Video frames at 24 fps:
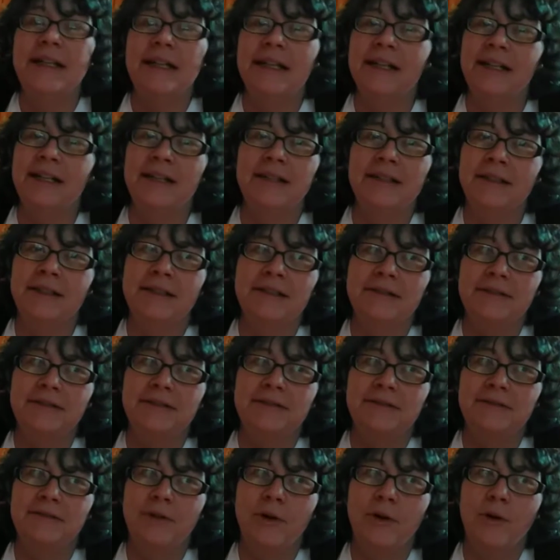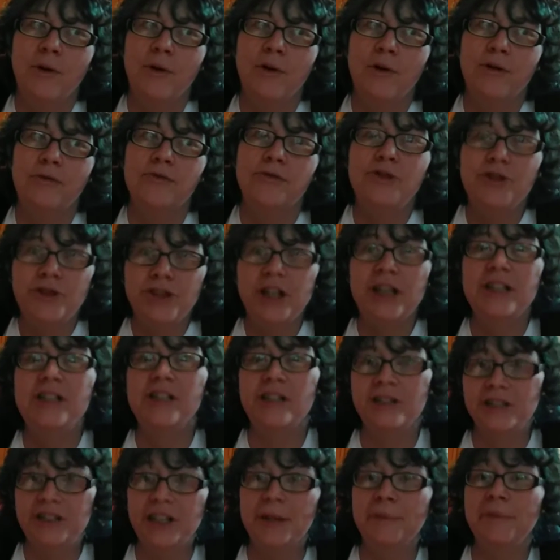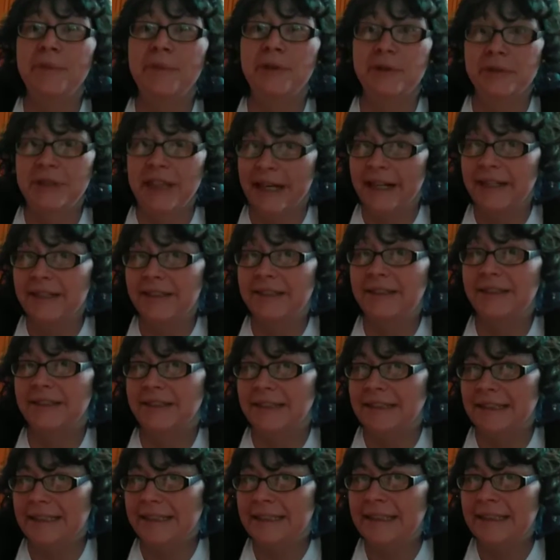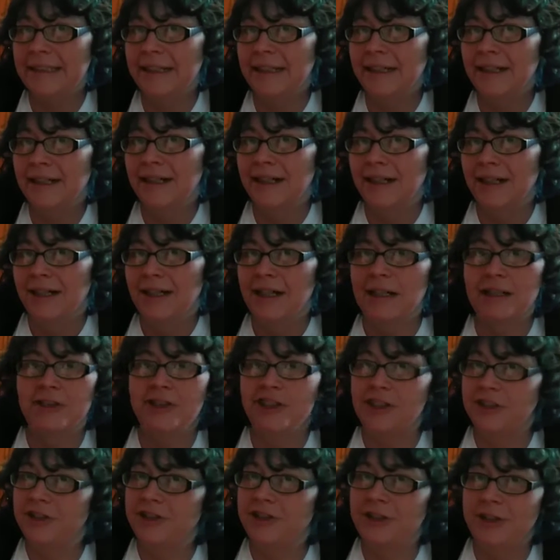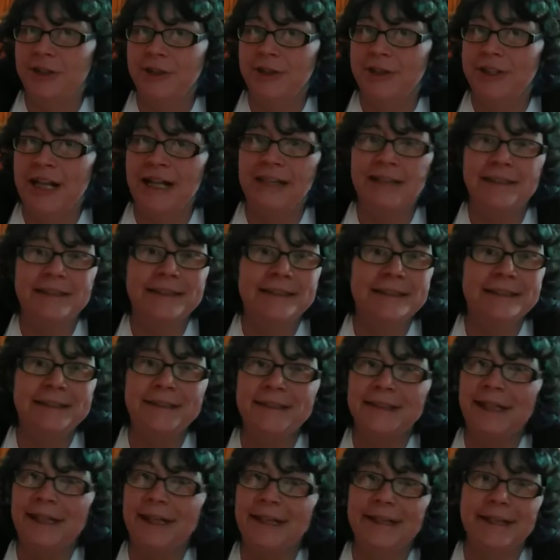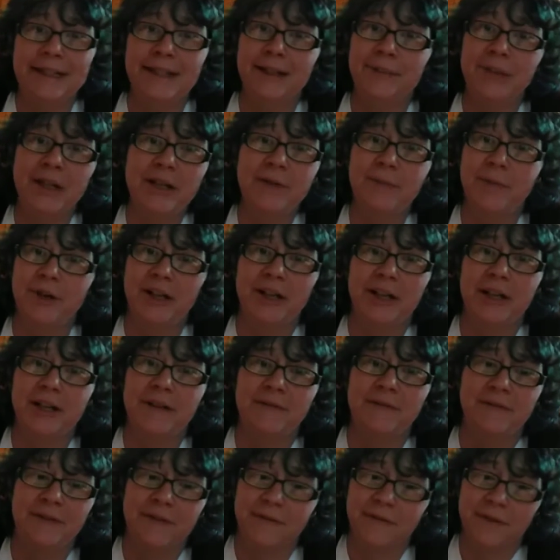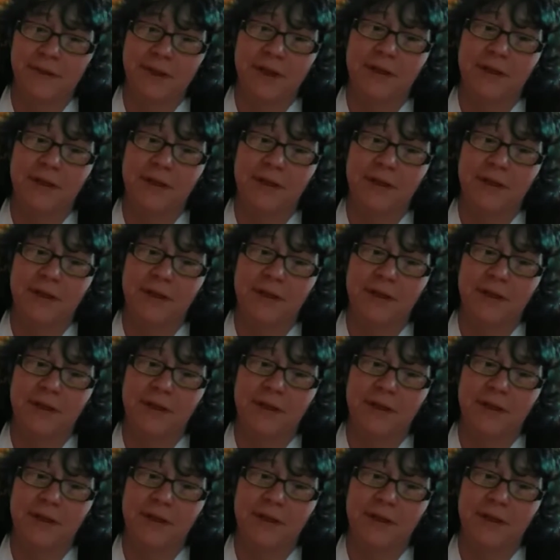It's such a simple test to see. It's just a urinalysis and then a blood work. If